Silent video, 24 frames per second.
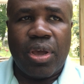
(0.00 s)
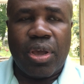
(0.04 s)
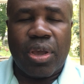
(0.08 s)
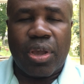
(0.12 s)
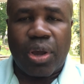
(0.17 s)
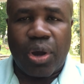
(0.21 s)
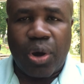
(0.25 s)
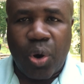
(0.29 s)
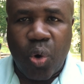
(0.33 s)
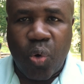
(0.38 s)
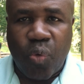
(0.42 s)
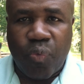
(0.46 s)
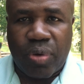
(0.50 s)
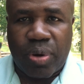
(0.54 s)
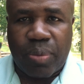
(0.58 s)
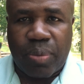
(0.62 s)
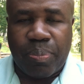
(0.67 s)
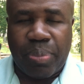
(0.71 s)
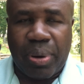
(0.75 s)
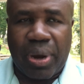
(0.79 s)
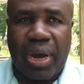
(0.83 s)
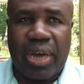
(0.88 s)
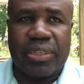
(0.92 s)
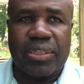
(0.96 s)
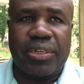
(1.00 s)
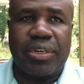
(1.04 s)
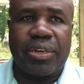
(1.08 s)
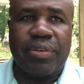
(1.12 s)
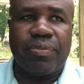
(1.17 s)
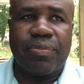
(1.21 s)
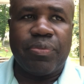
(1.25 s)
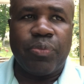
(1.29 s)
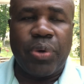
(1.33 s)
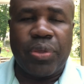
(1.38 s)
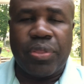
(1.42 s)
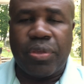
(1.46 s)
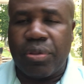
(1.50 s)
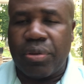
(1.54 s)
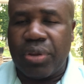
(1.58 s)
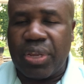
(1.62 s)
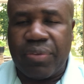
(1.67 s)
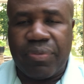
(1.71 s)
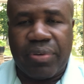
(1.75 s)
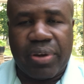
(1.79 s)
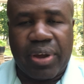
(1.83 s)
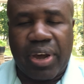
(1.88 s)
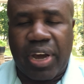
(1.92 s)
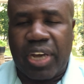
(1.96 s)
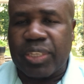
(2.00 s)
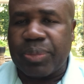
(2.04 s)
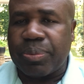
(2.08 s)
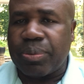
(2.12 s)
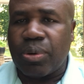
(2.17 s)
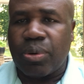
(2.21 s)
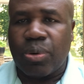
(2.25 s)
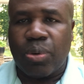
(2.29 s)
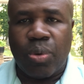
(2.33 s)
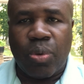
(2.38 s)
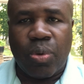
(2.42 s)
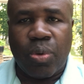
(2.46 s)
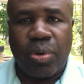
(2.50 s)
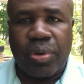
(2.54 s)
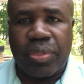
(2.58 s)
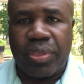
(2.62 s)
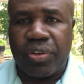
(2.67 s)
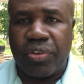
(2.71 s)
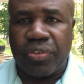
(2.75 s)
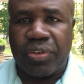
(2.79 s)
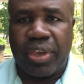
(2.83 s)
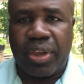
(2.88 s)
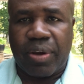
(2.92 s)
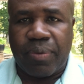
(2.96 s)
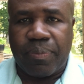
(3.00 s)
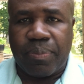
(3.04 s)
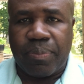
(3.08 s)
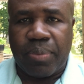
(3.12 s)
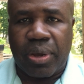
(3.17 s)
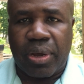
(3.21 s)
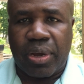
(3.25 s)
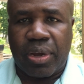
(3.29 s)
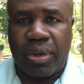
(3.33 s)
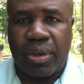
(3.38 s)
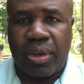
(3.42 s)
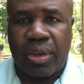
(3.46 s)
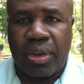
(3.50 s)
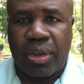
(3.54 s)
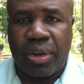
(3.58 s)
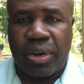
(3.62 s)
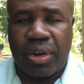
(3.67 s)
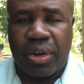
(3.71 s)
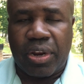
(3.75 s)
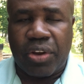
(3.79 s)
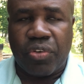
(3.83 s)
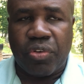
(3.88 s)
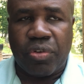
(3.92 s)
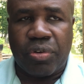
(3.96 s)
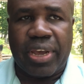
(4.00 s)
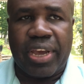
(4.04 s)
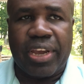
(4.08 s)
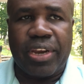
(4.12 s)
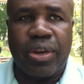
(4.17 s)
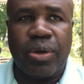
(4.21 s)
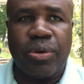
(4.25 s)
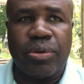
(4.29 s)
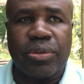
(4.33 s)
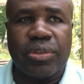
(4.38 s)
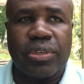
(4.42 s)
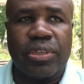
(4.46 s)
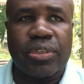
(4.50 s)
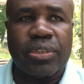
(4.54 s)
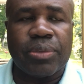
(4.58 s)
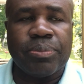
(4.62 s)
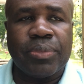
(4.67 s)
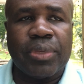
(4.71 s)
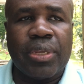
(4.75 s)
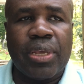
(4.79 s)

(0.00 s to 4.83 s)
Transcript: COVID positive, whether they're leaving the hospital or they just get a, uh, an initial diagnosis.